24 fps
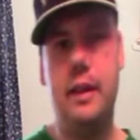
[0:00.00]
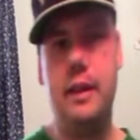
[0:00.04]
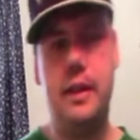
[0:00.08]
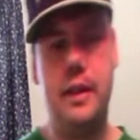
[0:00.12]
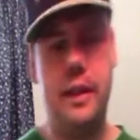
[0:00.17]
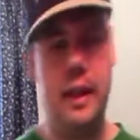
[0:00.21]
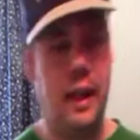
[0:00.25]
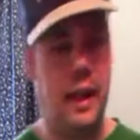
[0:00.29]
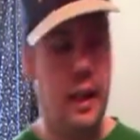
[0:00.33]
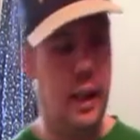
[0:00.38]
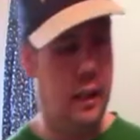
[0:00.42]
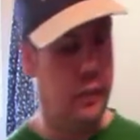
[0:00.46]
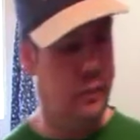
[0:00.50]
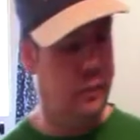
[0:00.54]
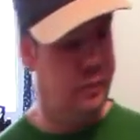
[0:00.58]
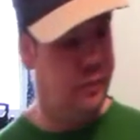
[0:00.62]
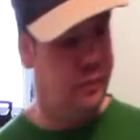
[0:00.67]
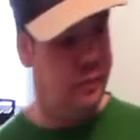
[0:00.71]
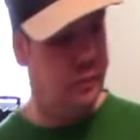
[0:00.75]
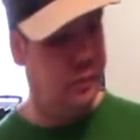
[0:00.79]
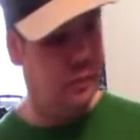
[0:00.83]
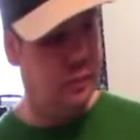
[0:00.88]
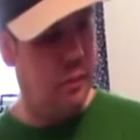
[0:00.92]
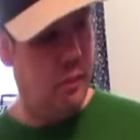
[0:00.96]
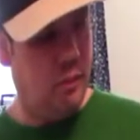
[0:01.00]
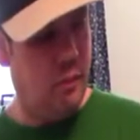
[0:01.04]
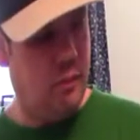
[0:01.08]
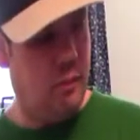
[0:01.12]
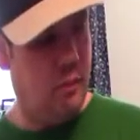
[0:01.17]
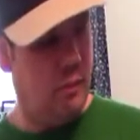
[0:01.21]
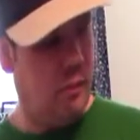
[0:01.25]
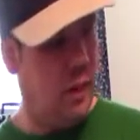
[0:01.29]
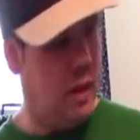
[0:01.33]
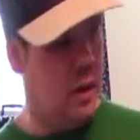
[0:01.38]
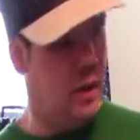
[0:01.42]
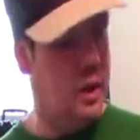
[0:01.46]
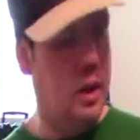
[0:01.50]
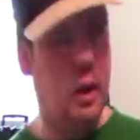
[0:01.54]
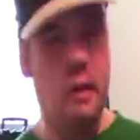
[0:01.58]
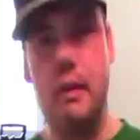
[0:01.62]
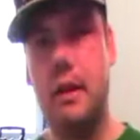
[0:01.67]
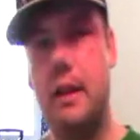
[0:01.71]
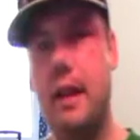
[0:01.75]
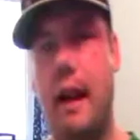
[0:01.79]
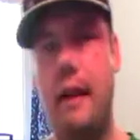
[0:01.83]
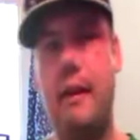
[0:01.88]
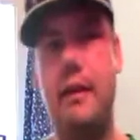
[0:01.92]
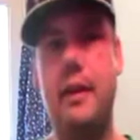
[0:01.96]
service
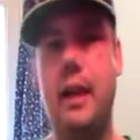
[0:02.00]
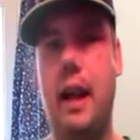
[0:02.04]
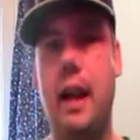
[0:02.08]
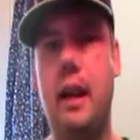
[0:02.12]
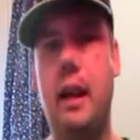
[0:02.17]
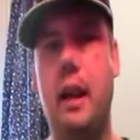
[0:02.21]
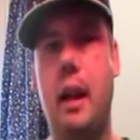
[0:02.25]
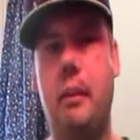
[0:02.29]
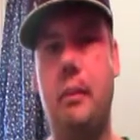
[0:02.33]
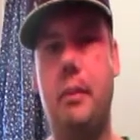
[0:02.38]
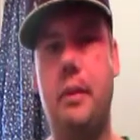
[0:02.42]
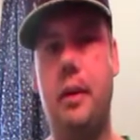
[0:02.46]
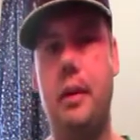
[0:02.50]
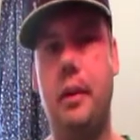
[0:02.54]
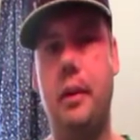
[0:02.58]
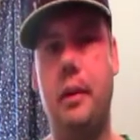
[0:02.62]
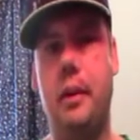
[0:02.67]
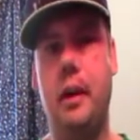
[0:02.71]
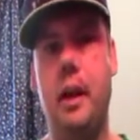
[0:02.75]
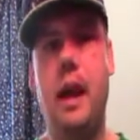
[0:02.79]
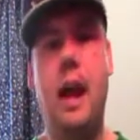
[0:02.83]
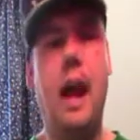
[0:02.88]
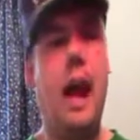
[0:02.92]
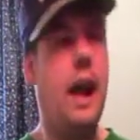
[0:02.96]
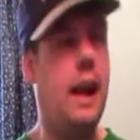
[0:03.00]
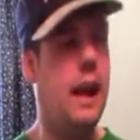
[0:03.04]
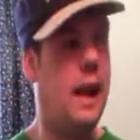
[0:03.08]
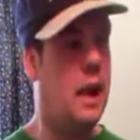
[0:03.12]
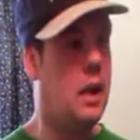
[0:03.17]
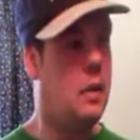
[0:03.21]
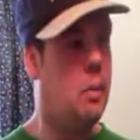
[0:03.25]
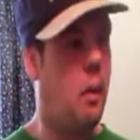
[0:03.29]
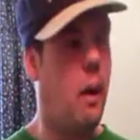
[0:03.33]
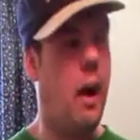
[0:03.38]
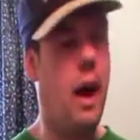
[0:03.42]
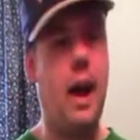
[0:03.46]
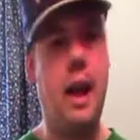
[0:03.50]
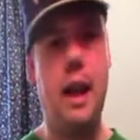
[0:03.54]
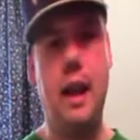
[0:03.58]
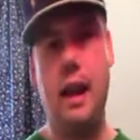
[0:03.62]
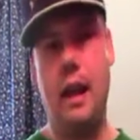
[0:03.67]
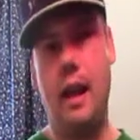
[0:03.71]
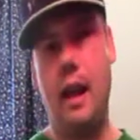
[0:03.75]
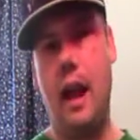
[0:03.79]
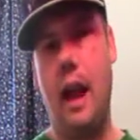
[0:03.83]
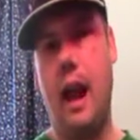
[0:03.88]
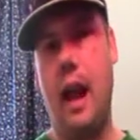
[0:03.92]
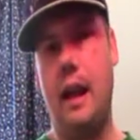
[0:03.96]
I've signed up to, and that's
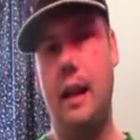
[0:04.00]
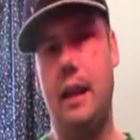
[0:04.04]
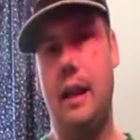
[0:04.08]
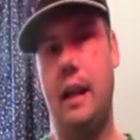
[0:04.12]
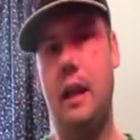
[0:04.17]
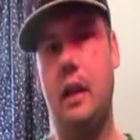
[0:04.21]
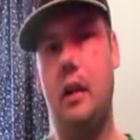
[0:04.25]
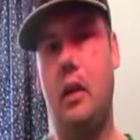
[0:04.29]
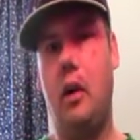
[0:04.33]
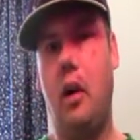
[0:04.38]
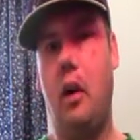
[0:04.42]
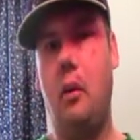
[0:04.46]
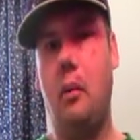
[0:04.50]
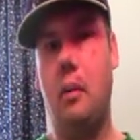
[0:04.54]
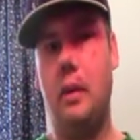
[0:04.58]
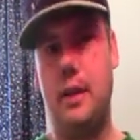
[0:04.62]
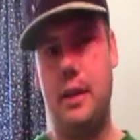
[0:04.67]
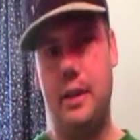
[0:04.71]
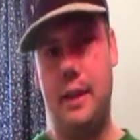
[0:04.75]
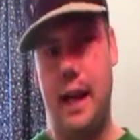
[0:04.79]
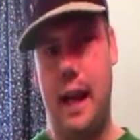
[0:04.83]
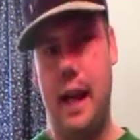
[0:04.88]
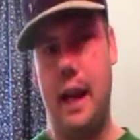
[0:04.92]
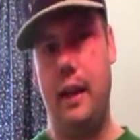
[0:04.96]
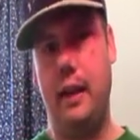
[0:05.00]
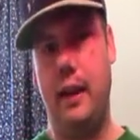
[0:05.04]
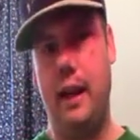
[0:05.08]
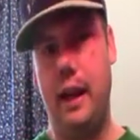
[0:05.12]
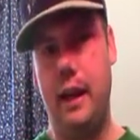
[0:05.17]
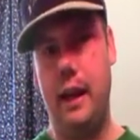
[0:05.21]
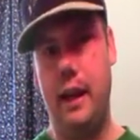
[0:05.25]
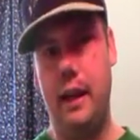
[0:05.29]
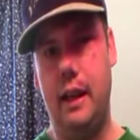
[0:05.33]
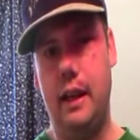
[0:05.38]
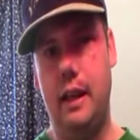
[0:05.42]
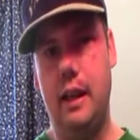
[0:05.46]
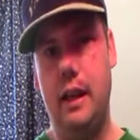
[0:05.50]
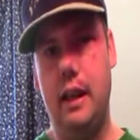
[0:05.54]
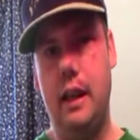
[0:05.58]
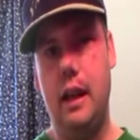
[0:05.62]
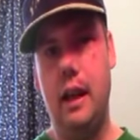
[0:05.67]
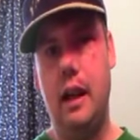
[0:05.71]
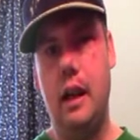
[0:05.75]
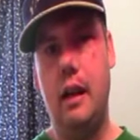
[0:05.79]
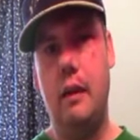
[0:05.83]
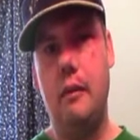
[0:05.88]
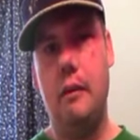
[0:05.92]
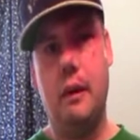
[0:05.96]
why I didn't go with satellite,
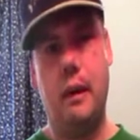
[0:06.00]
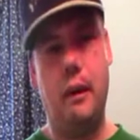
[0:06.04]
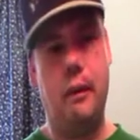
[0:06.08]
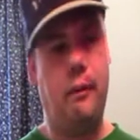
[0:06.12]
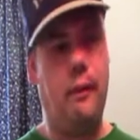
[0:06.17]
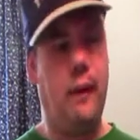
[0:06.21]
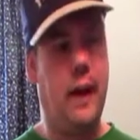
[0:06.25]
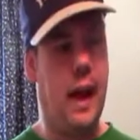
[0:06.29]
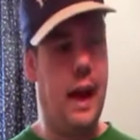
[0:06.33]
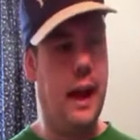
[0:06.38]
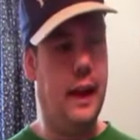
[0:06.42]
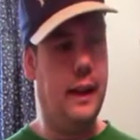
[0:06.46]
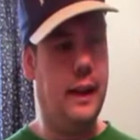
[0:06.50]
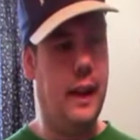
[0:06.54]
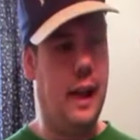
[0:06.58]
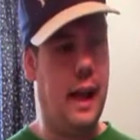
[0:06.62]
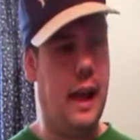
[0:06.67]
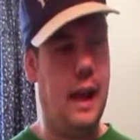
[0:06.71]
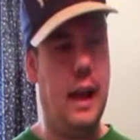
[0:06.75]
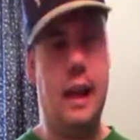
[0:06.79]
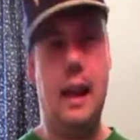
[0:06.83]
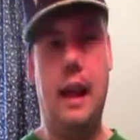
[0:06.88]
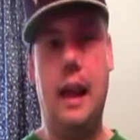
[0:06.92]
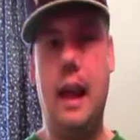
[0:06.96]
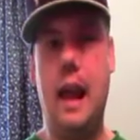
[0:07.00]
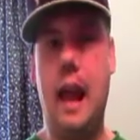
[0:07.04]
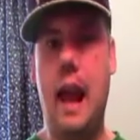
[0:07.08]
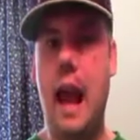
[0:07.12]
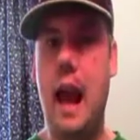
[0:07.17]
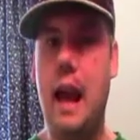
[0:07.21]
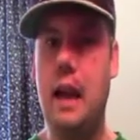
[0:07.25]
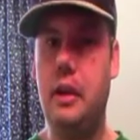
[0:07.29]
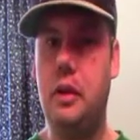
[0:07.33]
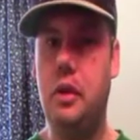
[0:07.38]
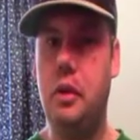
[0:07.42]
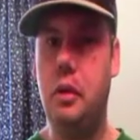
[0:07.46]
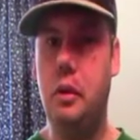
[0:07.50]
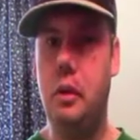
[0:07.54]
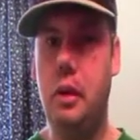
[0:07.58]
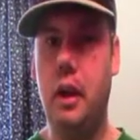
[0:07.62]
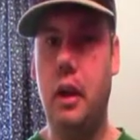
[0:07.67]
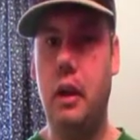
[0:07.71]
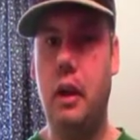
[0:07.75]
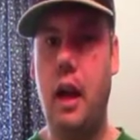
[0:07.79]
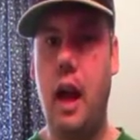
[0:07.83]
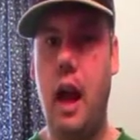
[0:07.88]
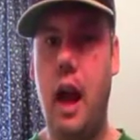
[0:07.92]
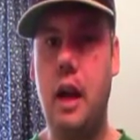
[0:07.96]
for the fact that it had a
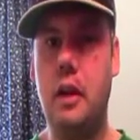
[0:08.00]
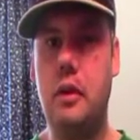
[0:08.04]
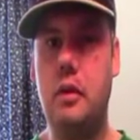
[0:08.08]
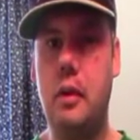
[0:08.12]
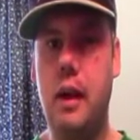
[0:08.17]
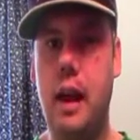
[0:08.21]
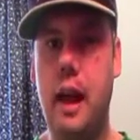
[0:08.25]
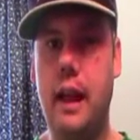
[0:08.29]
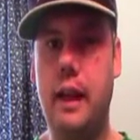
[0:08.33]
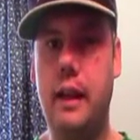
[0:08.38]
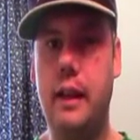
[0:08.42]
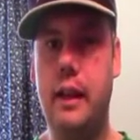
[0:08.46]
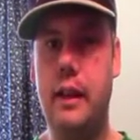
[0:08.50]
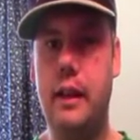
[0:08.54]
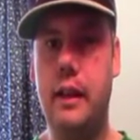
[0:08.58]
2-year contract.